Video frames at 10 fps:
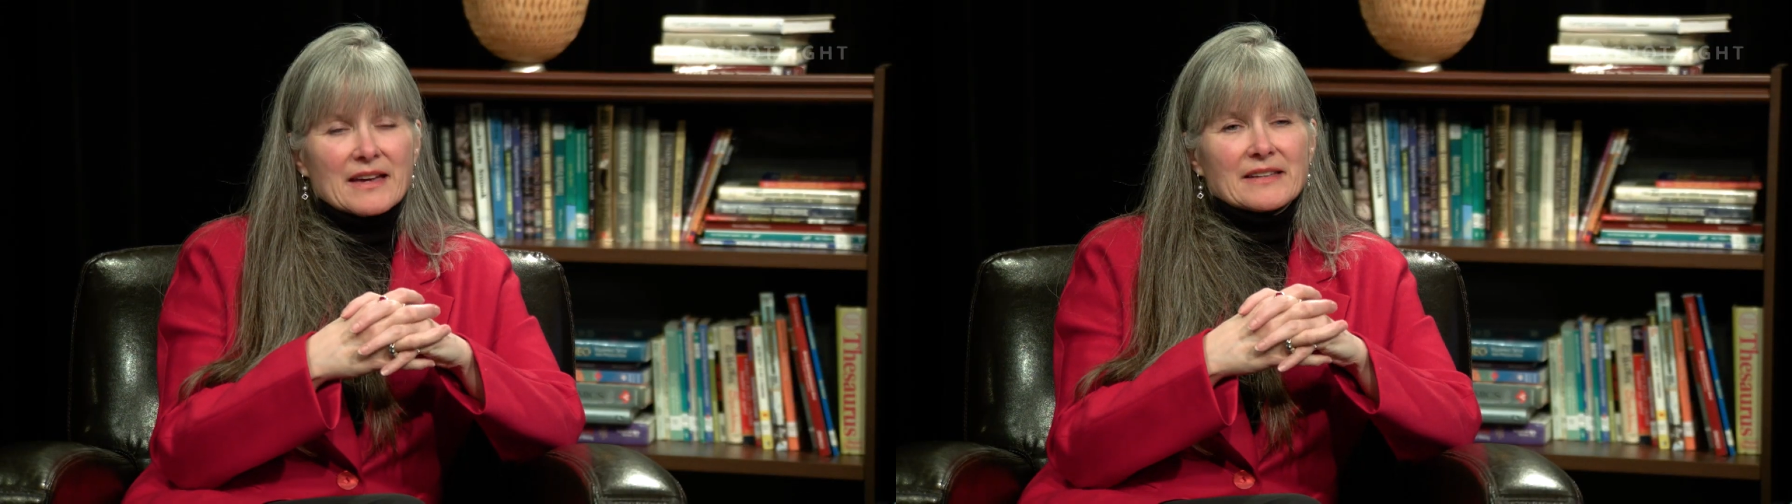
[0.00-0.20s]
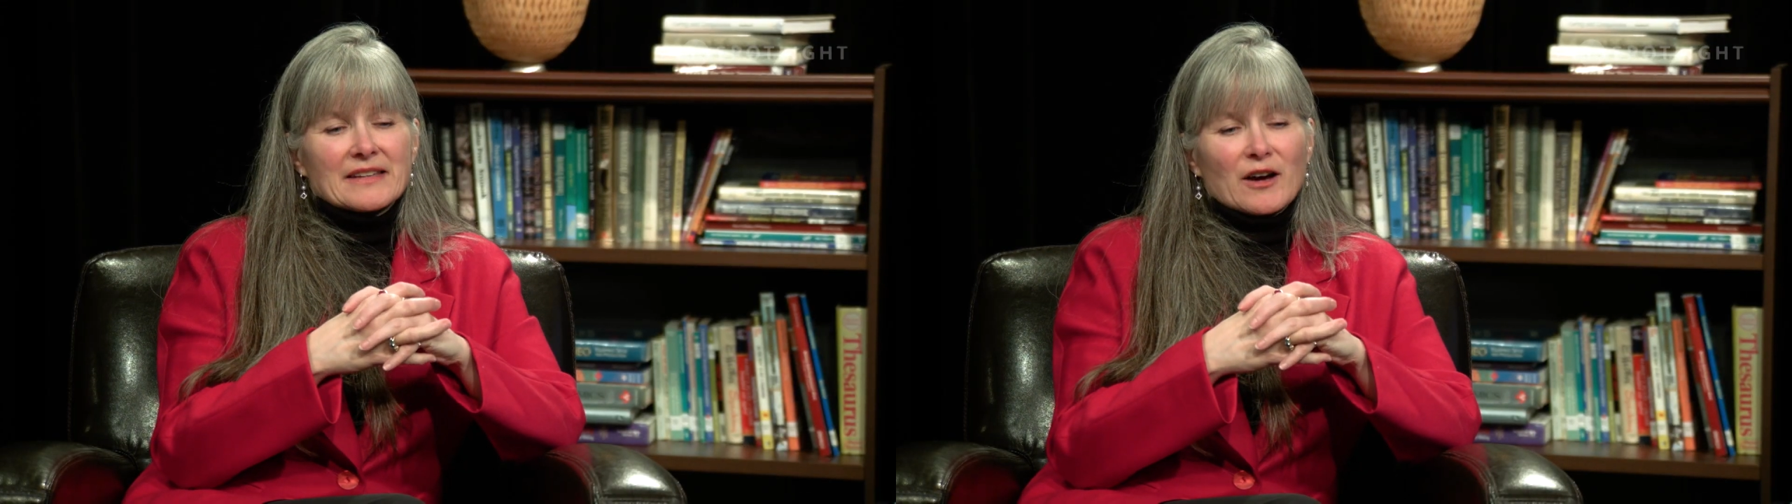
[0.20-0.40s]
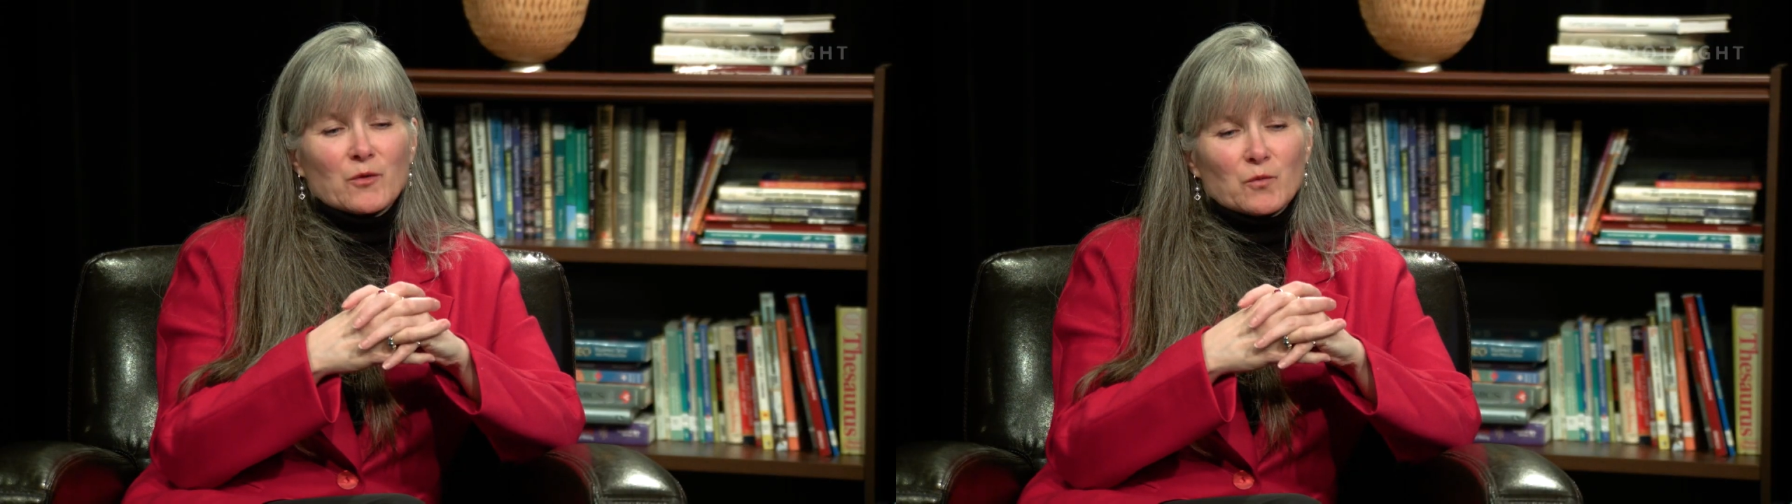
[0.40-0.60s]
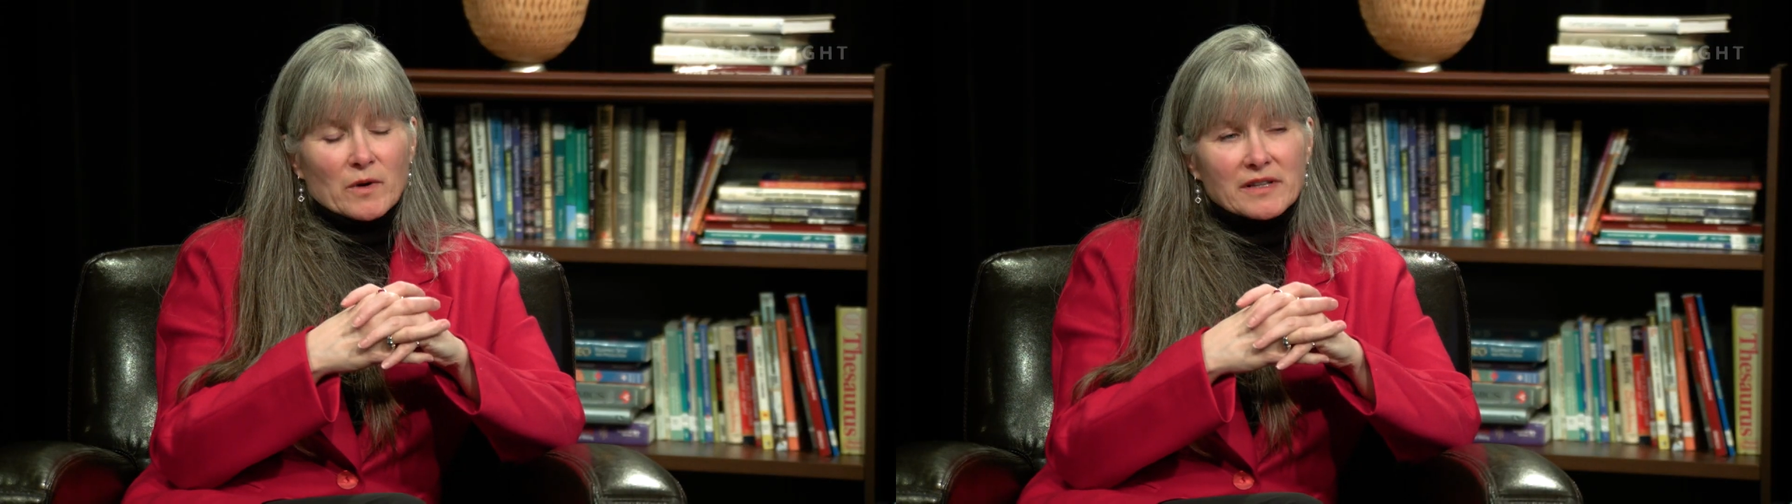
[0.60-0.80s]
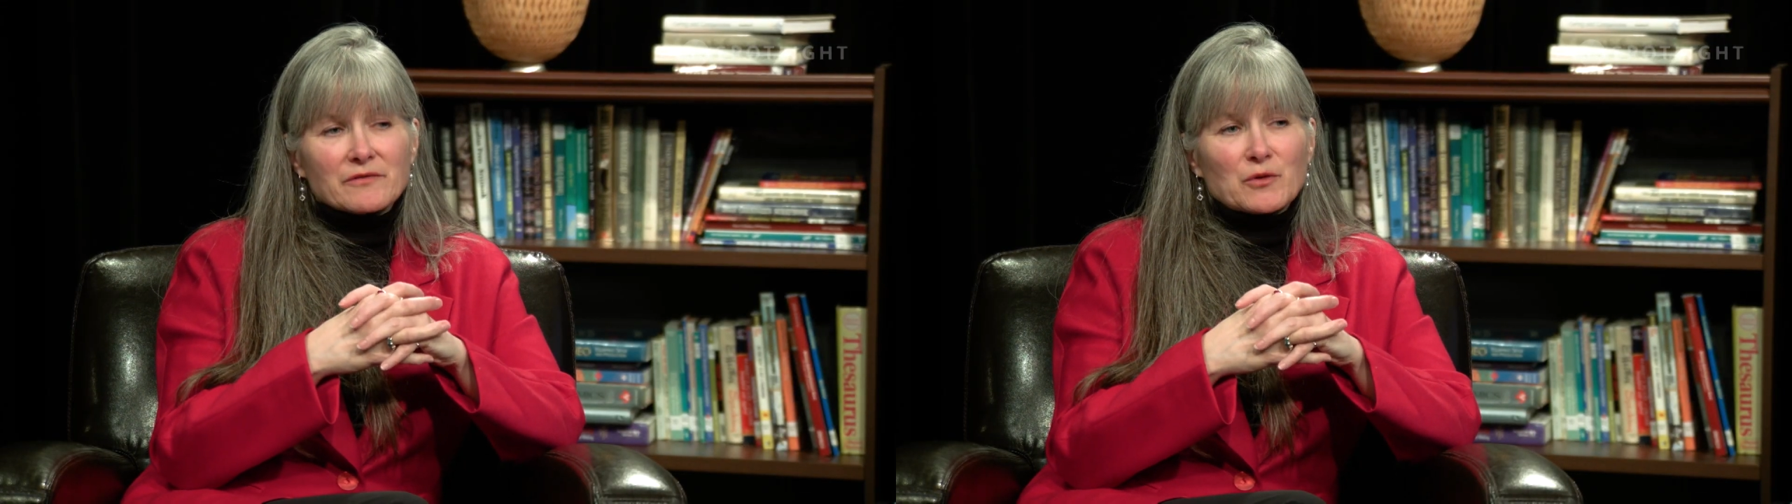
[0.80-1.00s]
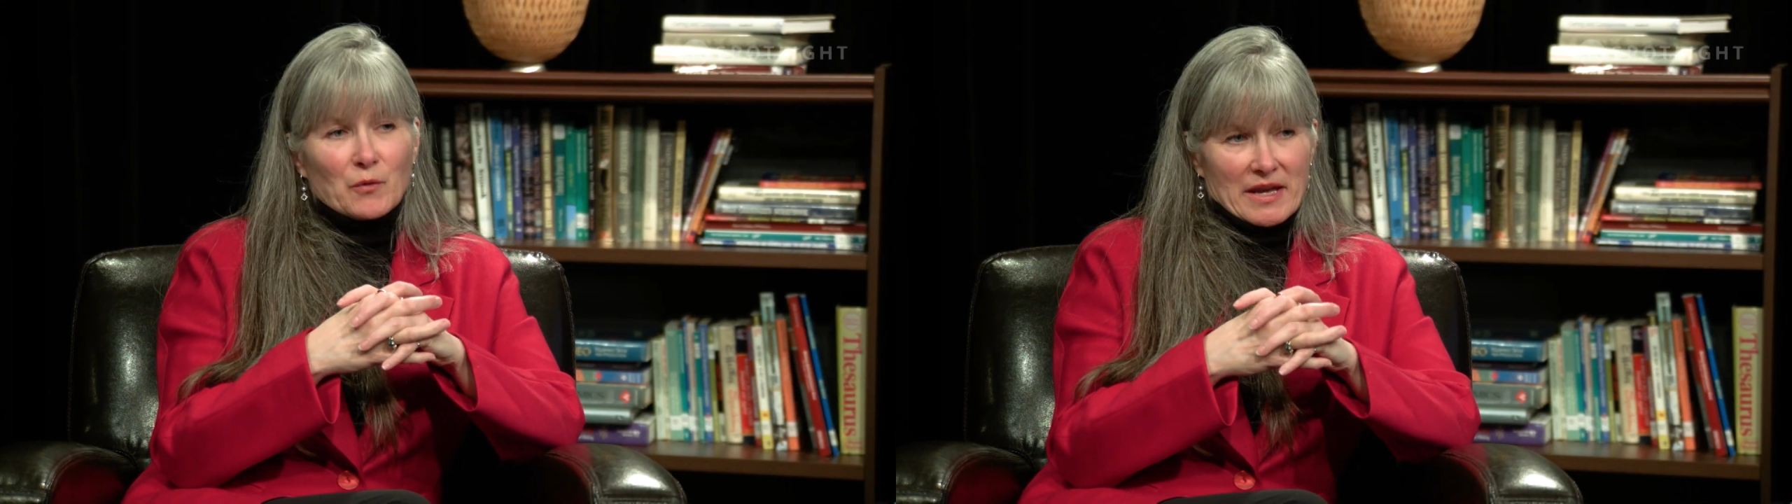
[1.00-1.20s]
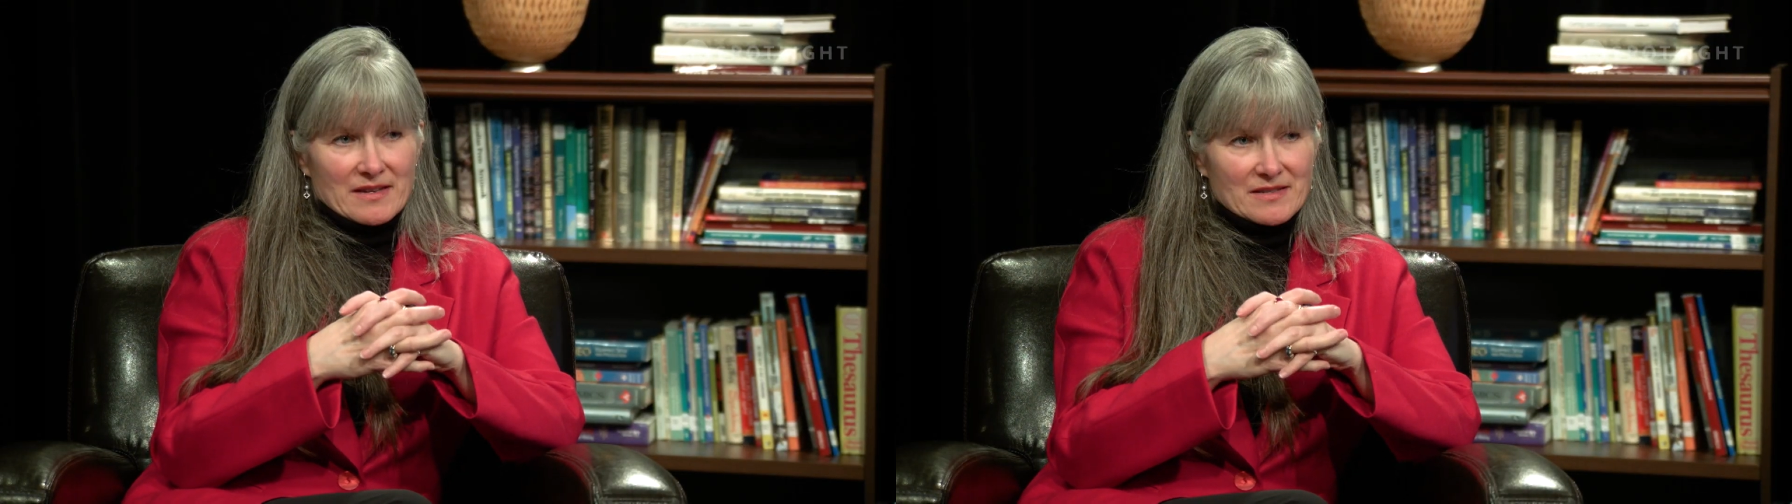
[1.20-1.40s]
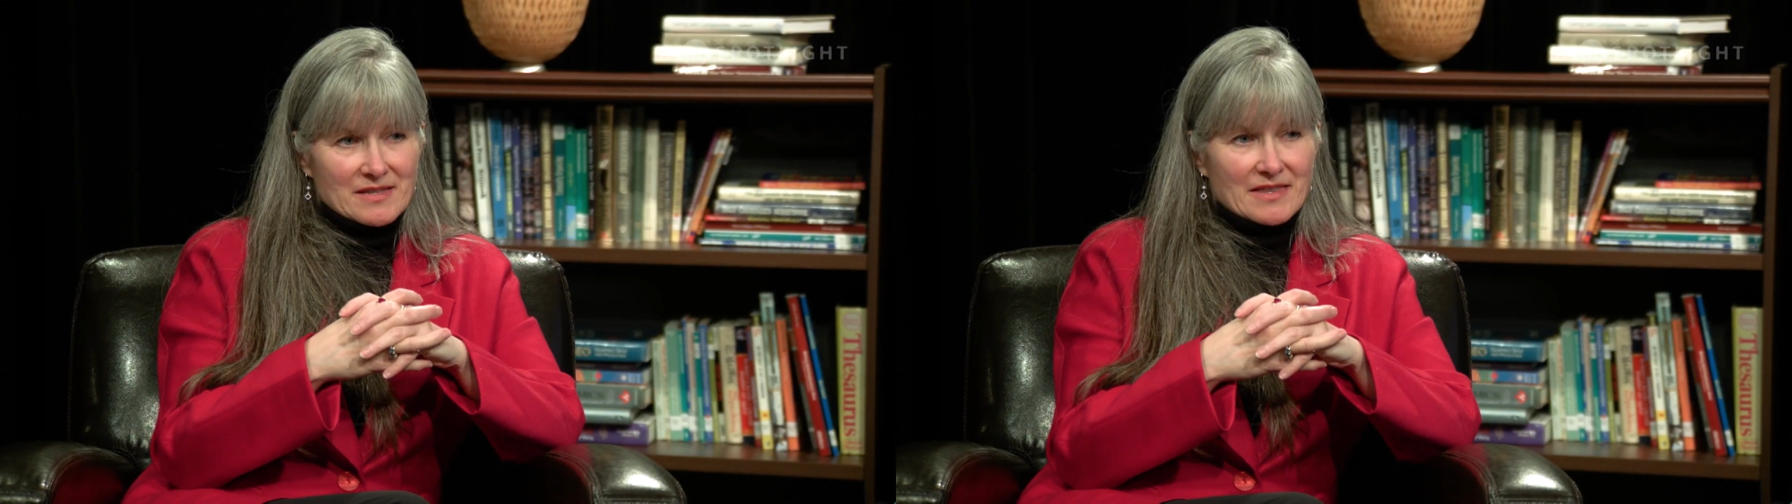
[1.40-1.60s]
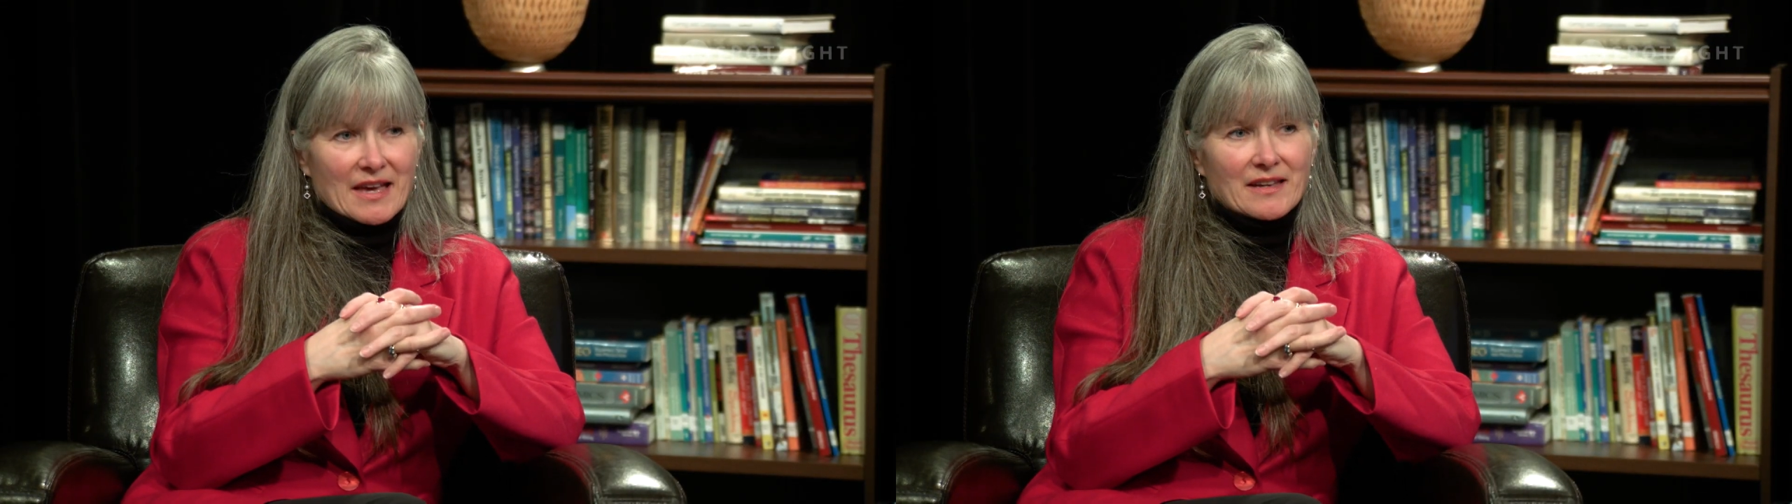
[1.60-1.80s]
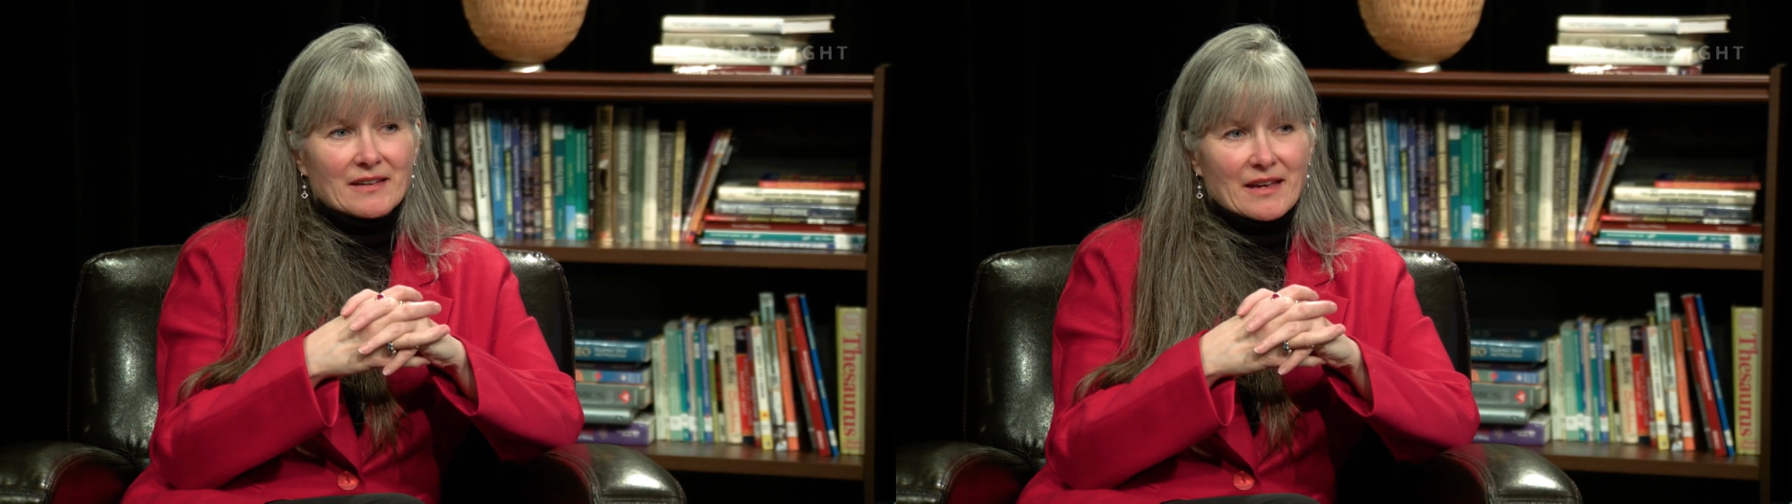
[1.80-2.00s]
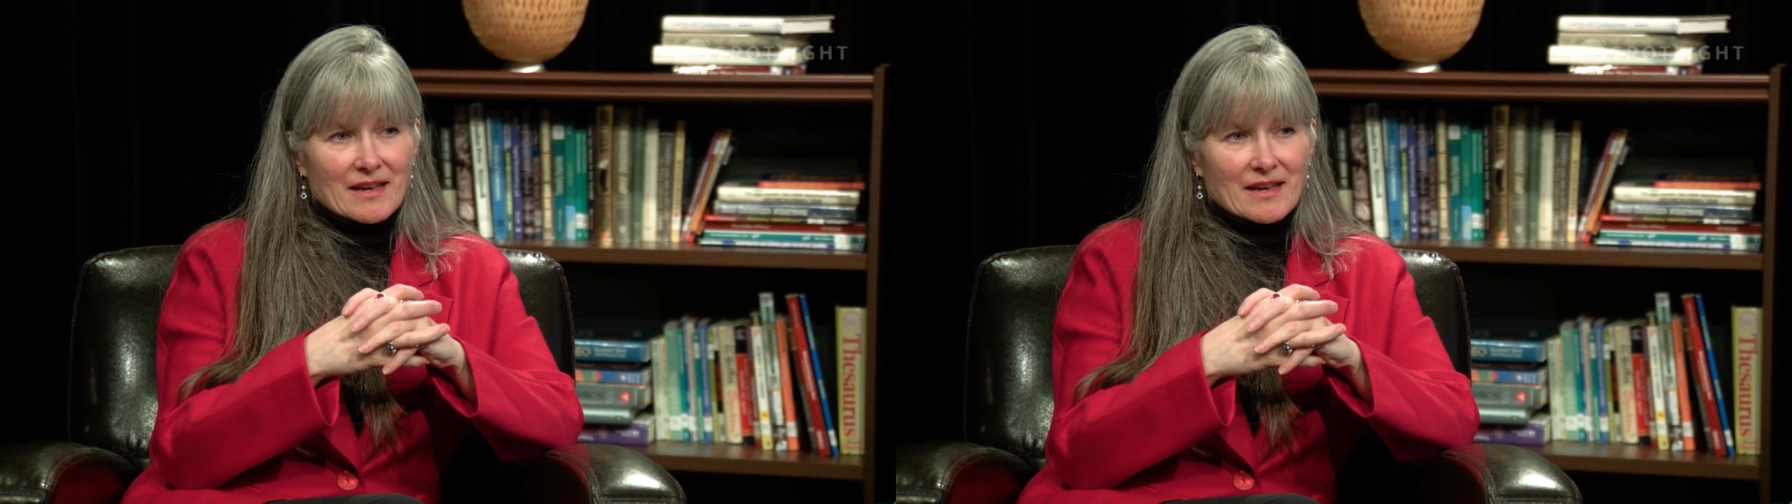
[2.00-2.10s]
Now, one of the ways that